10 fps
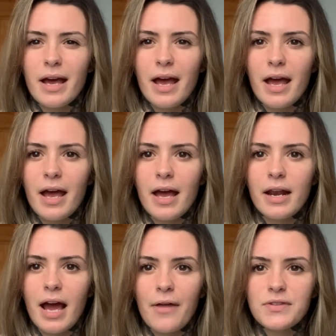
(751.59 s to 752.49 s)

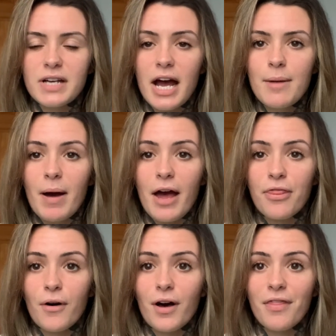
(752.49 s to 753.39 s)
And at the time, I
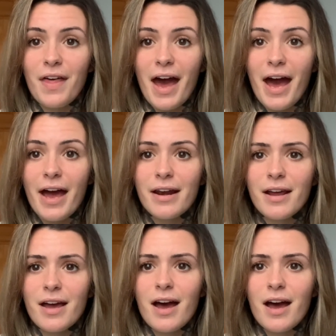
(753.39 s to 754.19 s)
thought that